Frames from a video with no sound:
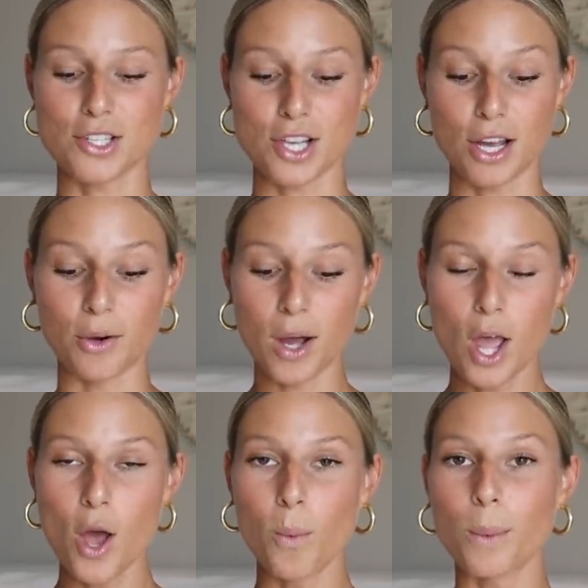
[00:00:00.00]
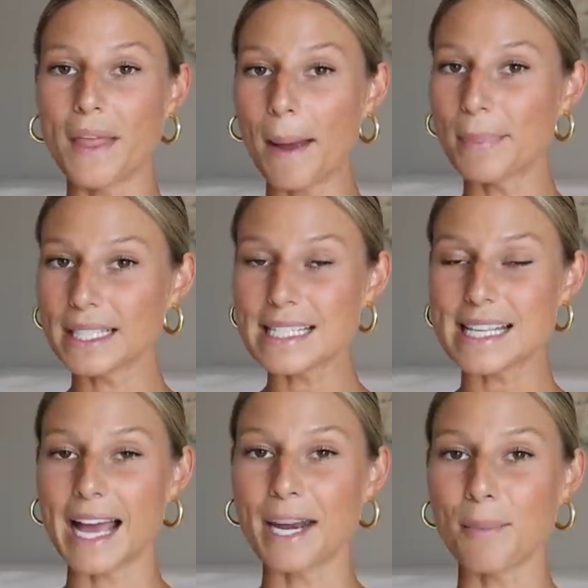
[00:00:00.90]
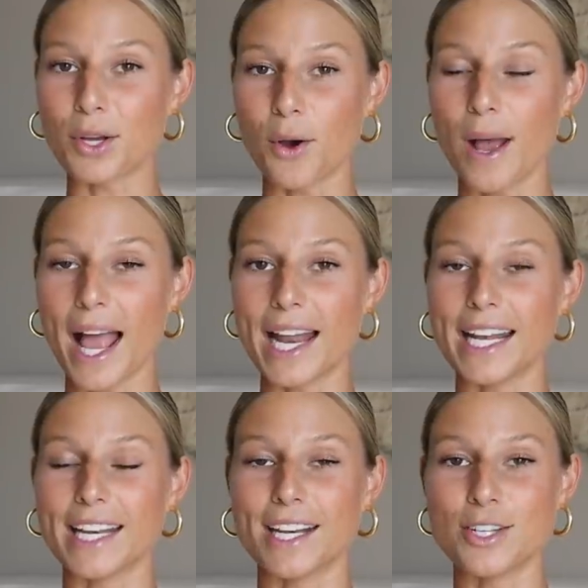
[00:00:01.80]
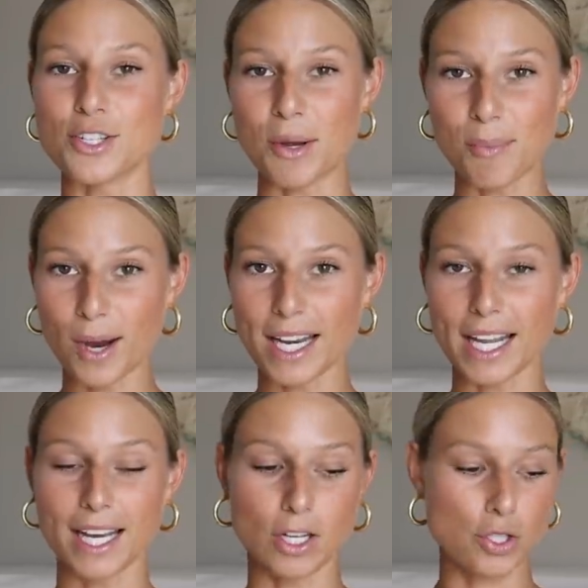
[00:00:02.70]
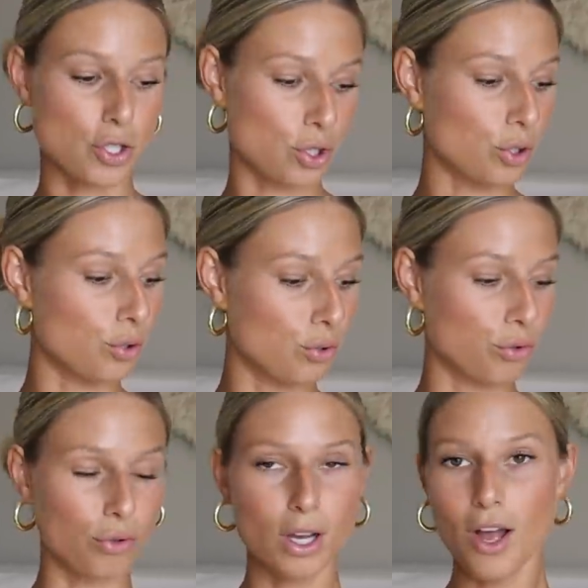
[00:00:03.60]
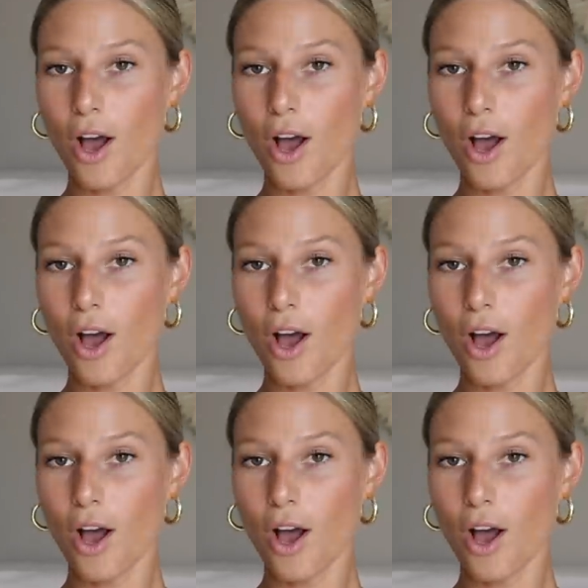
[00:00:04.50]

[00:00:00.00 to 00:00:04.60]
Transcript: So with that being said, I'm gonna go ahead and jump right in to